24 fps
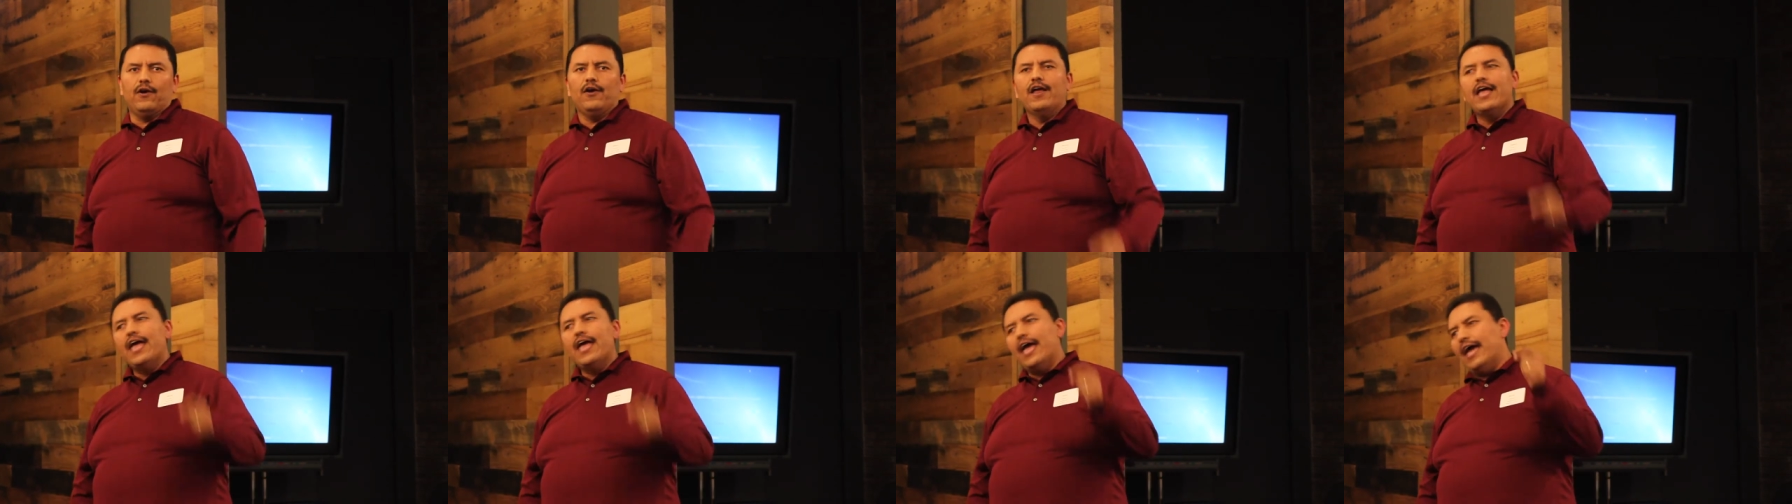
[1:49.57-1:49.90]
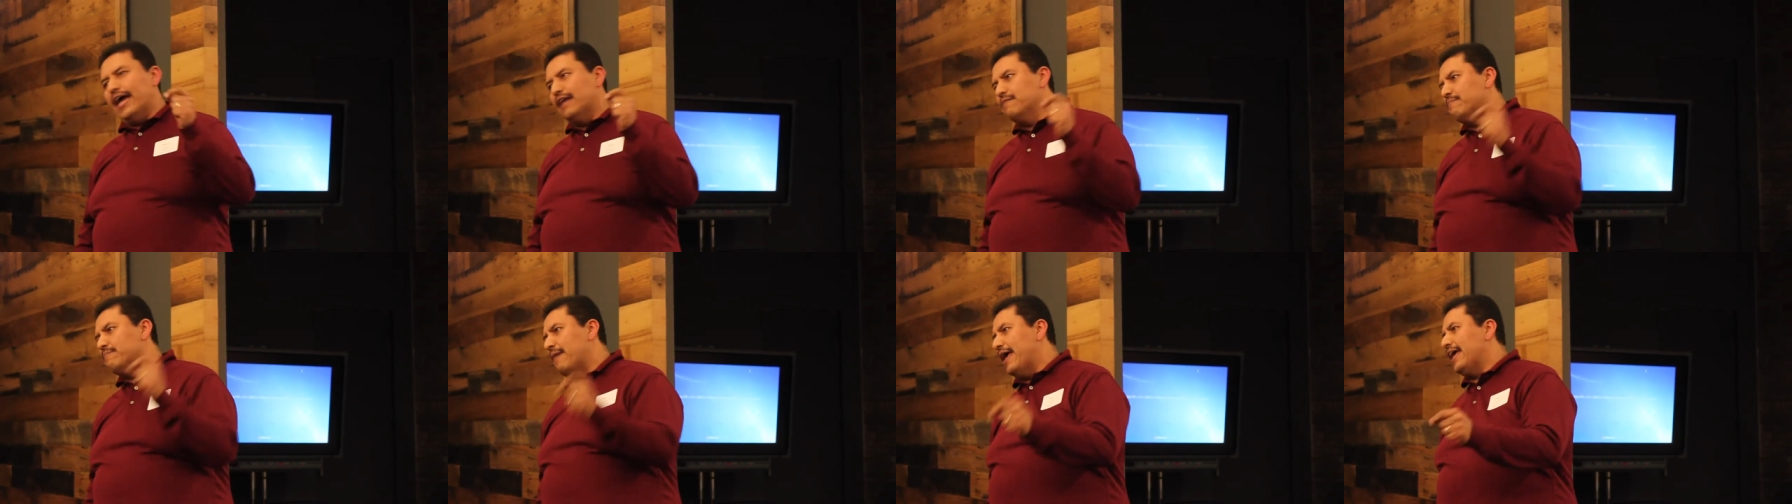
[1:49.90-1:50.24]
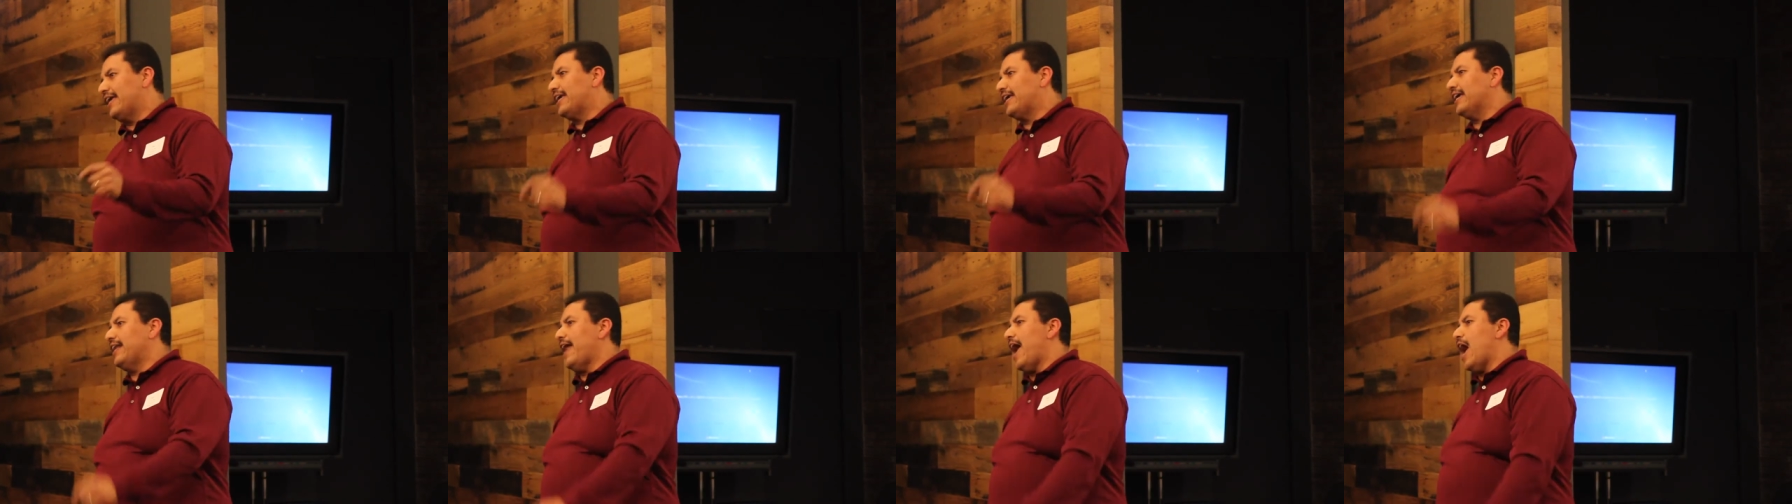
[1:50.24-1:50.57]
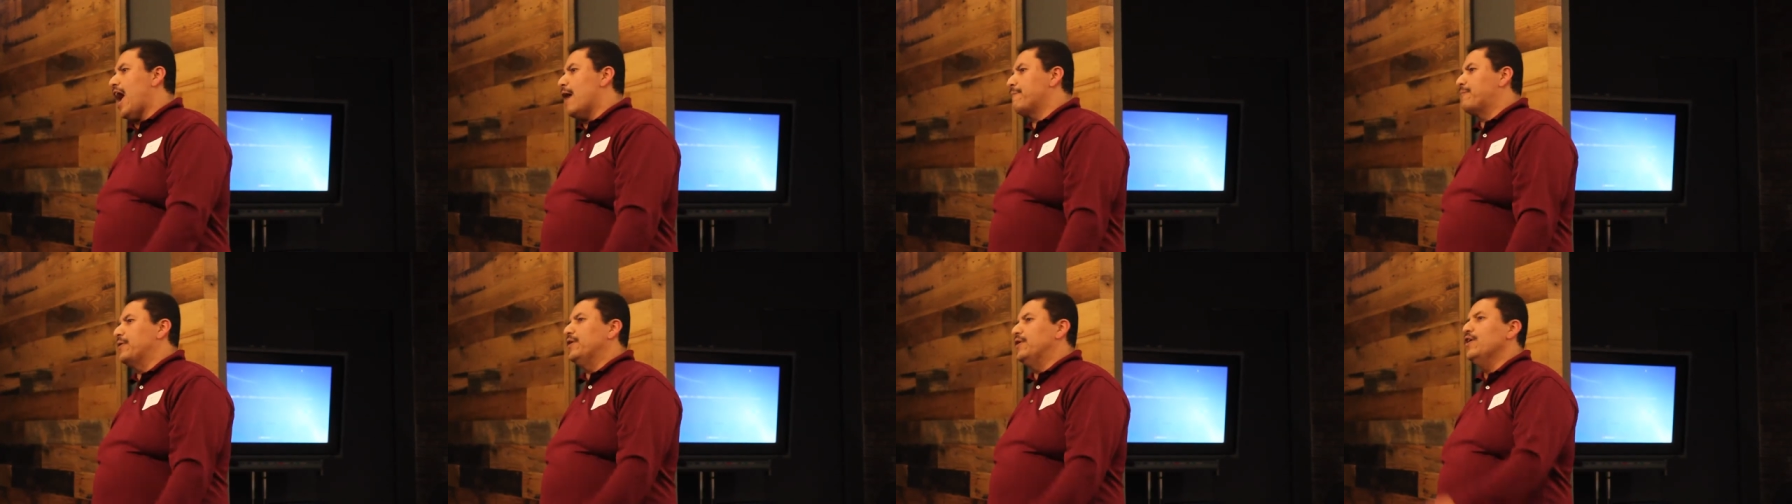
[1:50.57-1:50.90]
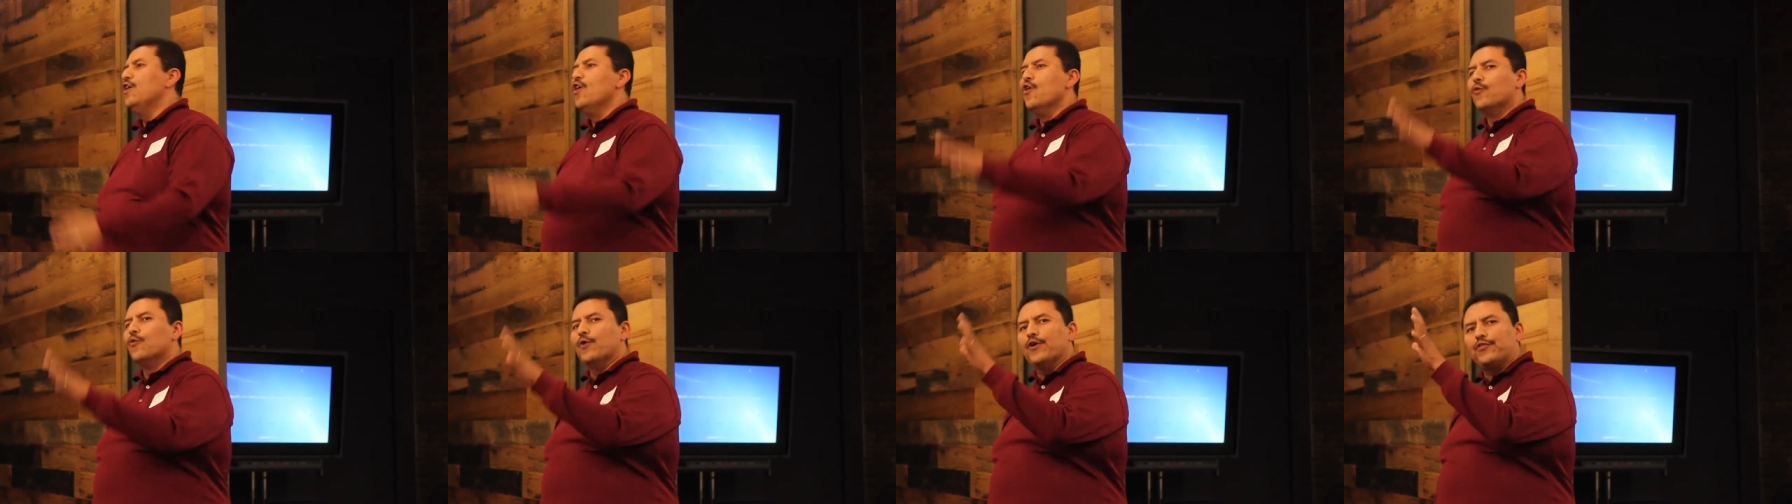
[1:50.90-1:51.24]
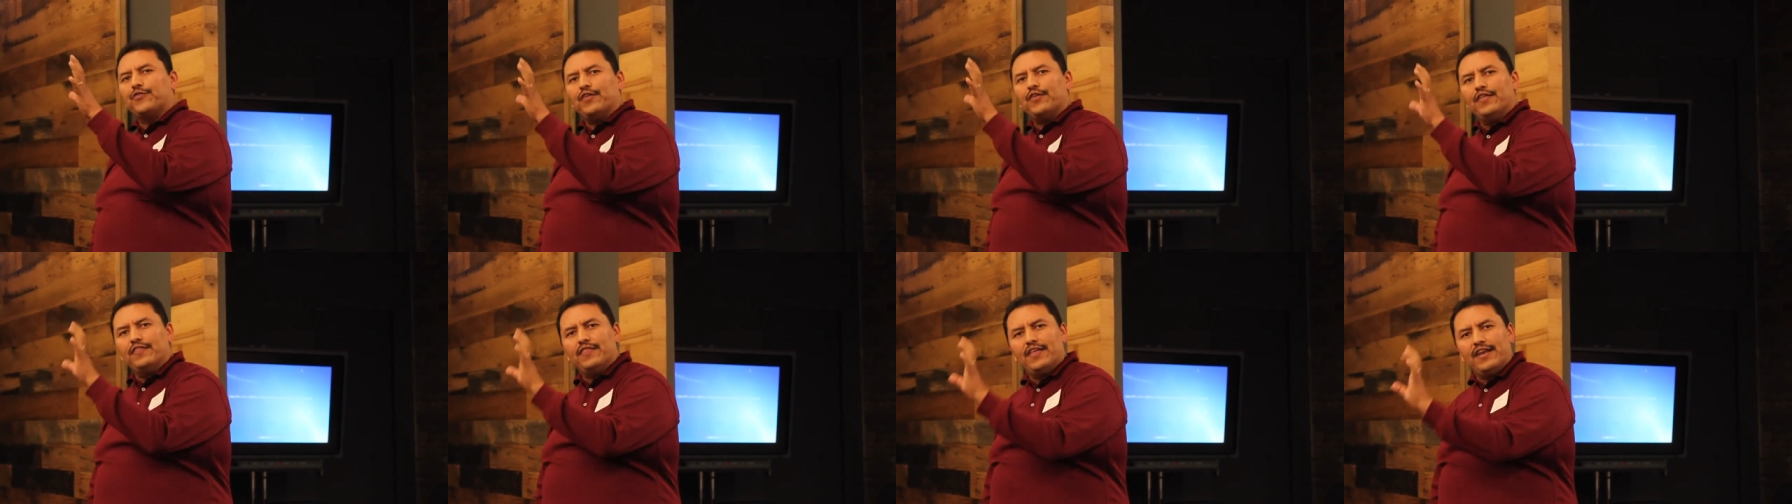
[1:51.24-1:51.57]
and make it happen
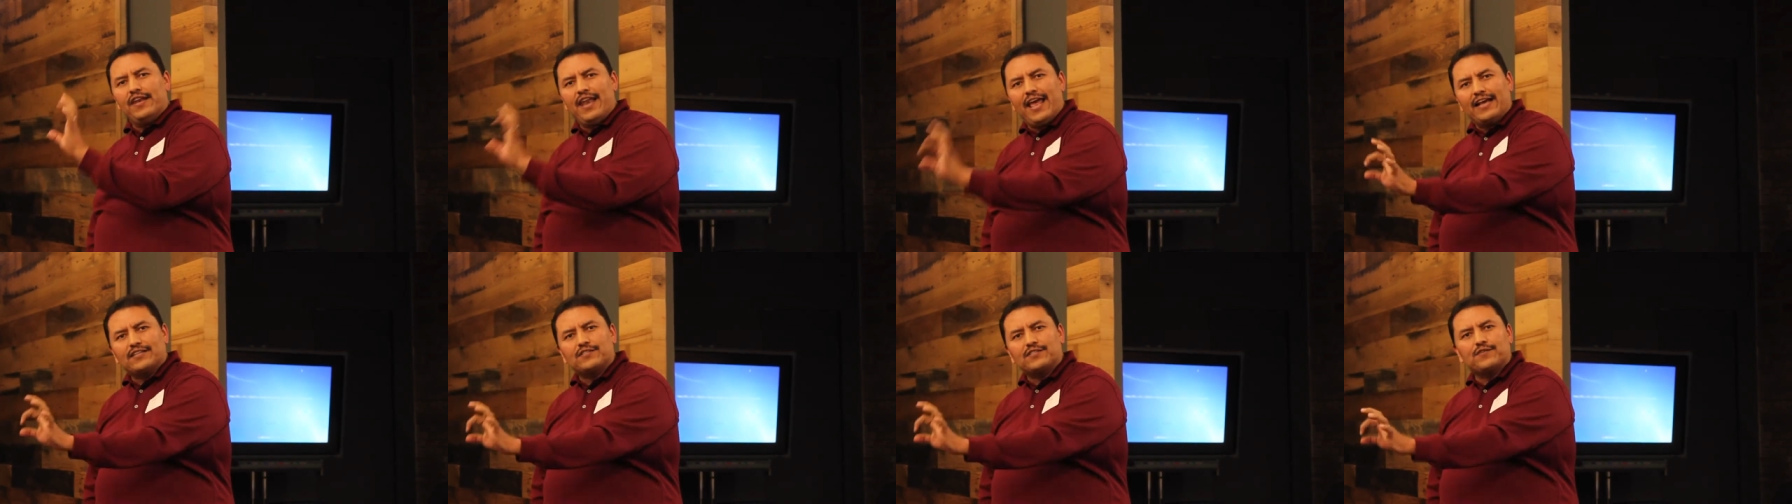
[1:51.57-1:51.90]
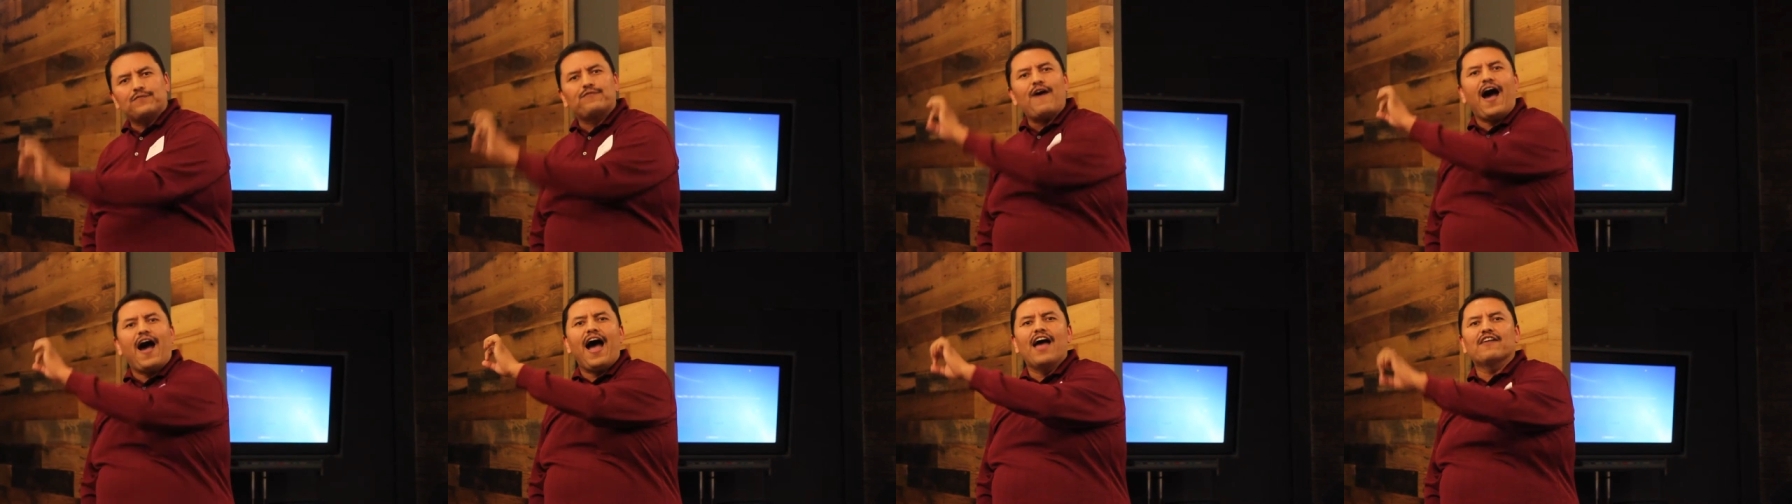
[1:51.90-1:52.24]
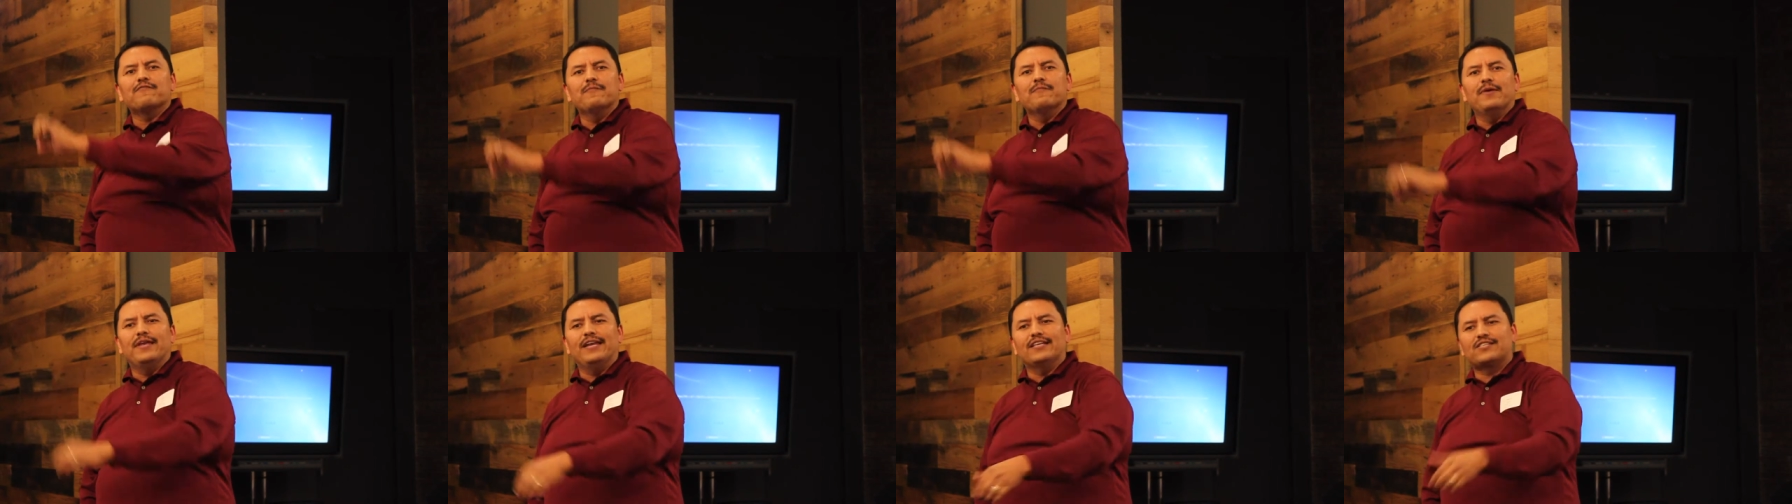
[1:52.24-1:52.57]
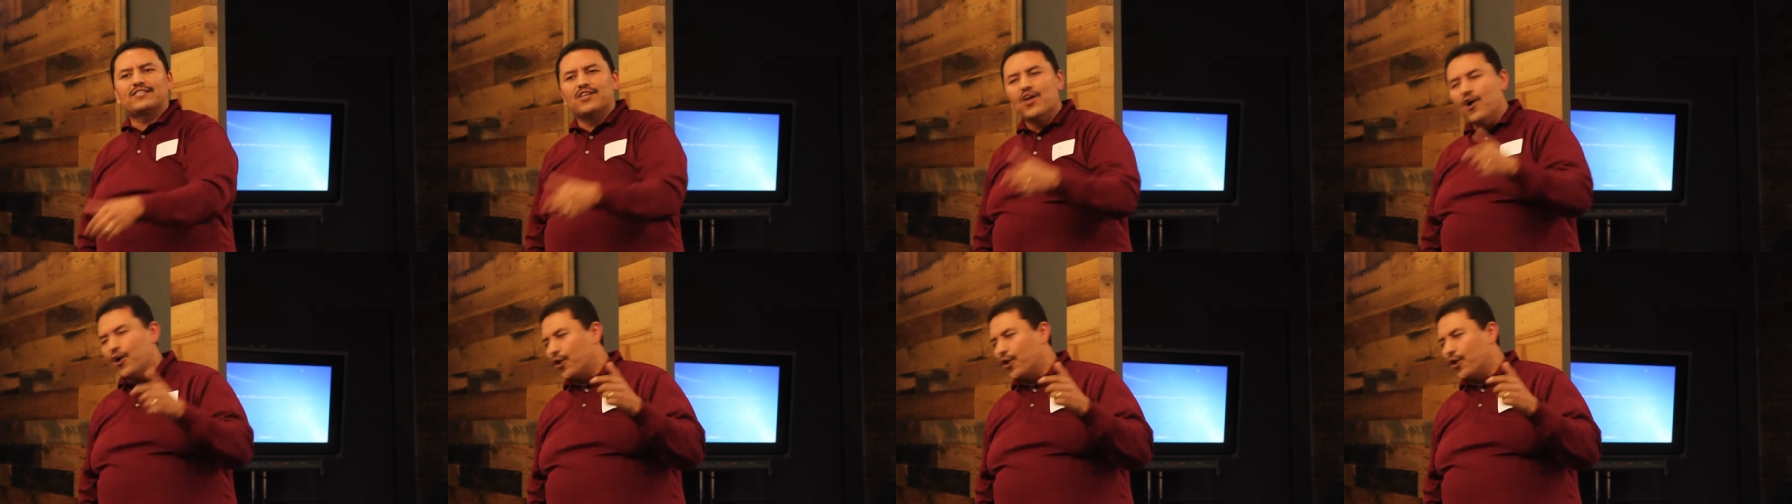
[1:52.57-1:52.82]
within the next 5 minutes